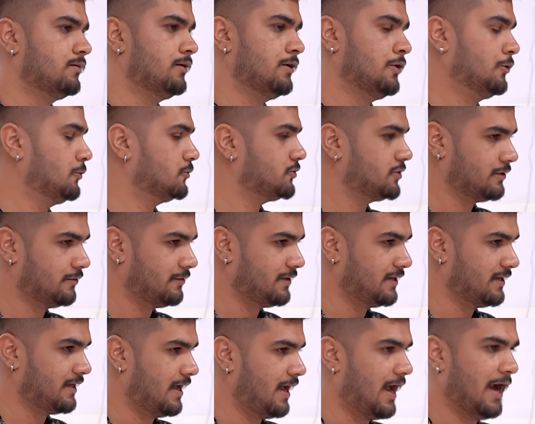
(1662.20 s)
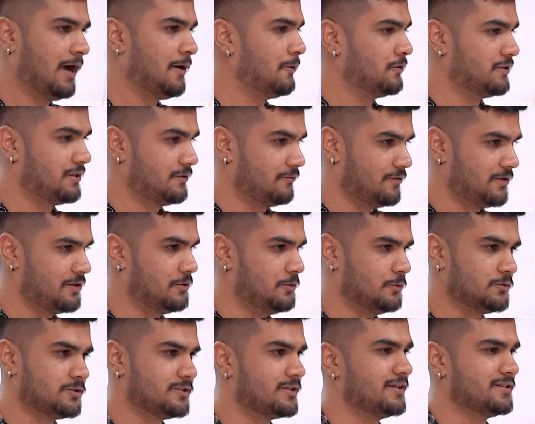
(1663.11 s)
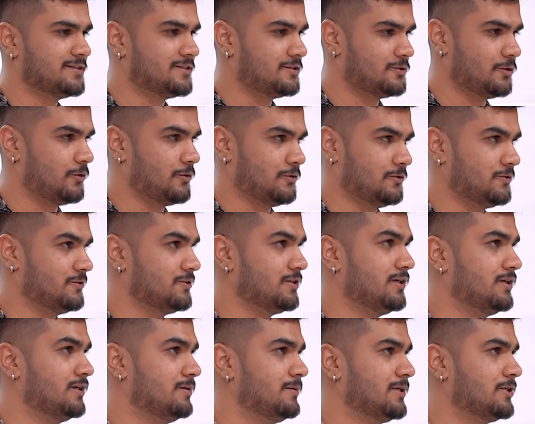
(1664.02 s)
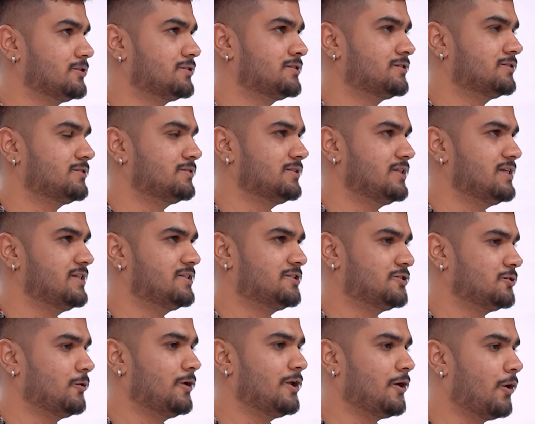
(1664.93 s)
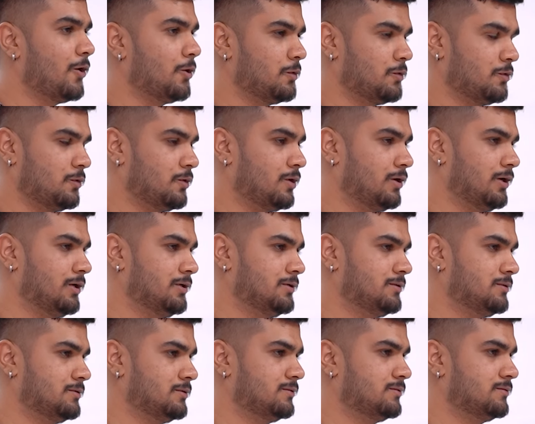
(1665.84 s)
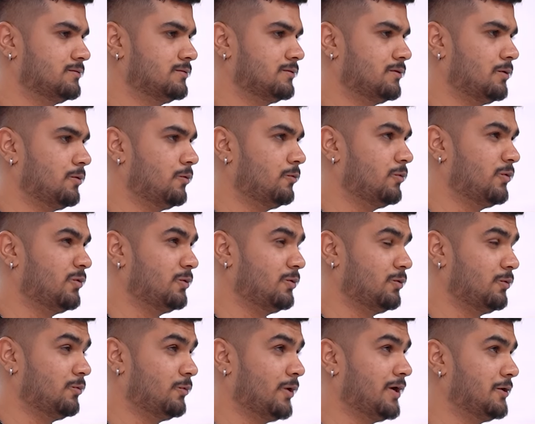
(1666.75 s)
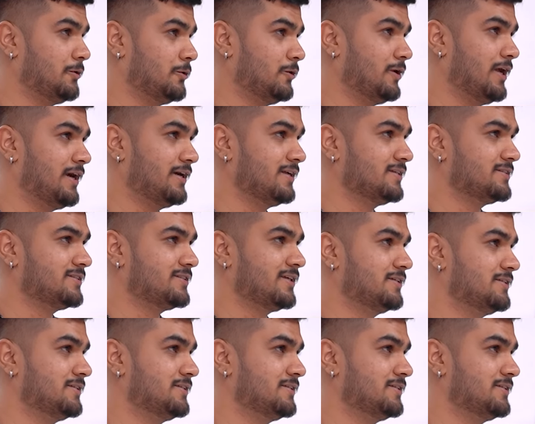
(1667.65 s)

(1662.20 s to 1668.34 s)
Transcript: No, sir. I don't think we can use it as a straw because it's only got one hole at its